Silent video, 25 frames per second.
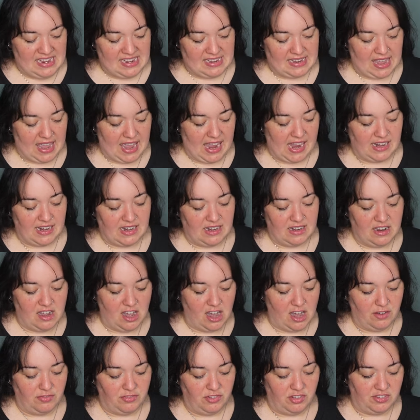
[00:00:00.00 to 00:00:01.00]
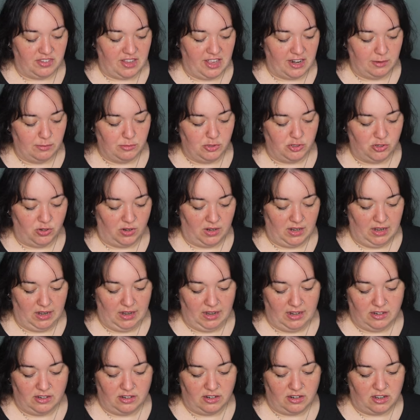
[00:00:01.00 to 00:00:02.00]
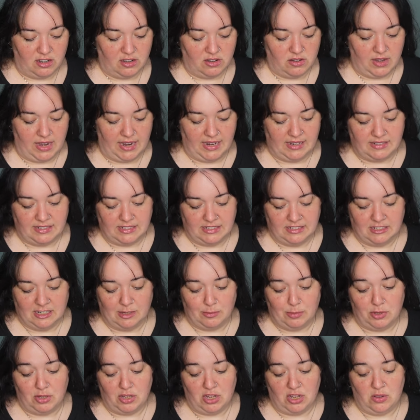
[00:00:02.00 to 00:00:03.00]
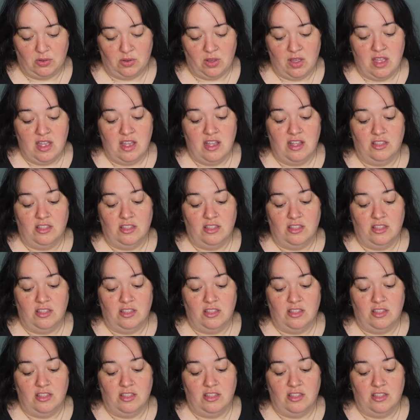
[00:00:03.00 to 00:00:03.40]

Caden cuffed denim short in indigo, 18W.